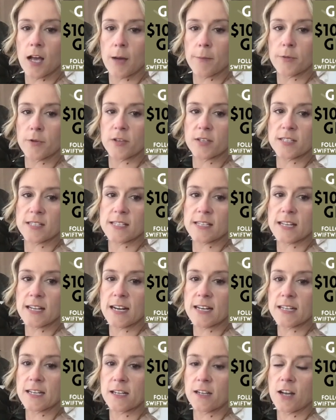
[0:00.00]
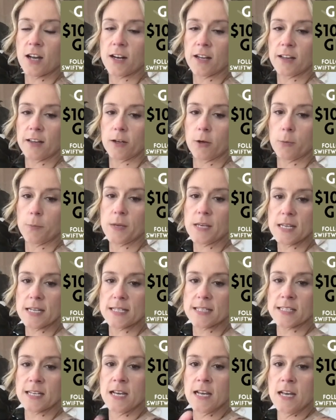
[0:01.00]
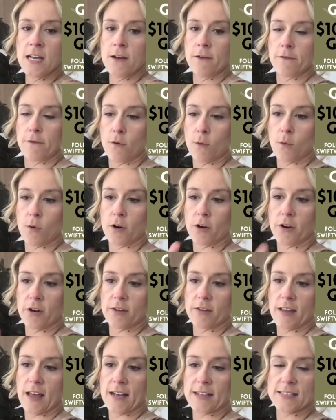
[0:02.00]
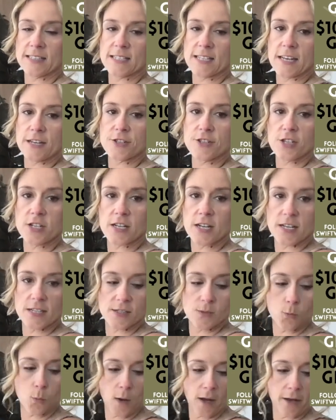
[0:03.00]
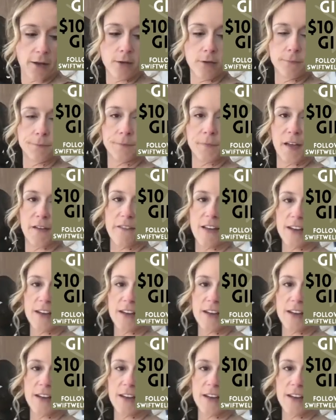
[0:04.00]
You can see that I did cut a little piece for that station as well. I've